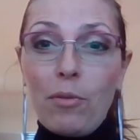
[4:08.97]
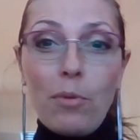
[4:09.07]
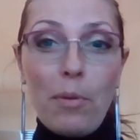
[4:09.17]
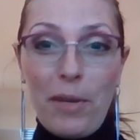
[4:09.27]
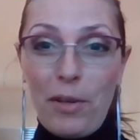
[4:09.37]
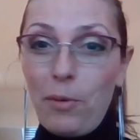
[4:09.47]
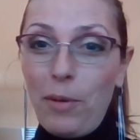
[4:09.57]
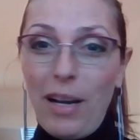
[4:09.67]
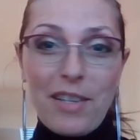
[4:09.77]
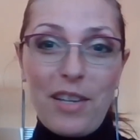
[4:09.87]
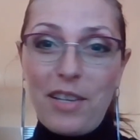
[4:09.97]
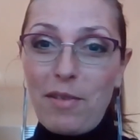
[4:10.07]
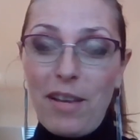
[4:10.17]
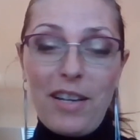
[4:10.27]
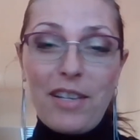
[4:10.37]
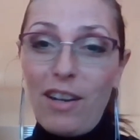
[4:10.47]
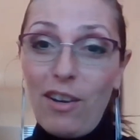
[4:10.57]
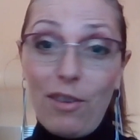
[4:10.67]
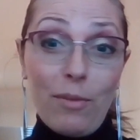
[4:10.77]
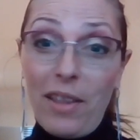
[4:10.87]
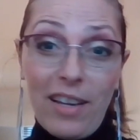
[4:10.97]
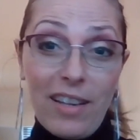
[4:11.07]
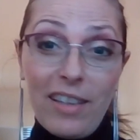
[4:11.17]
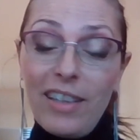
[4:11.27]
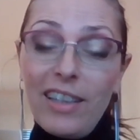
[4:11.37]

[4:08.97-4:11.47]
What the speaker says: woman who has this and is alone with it.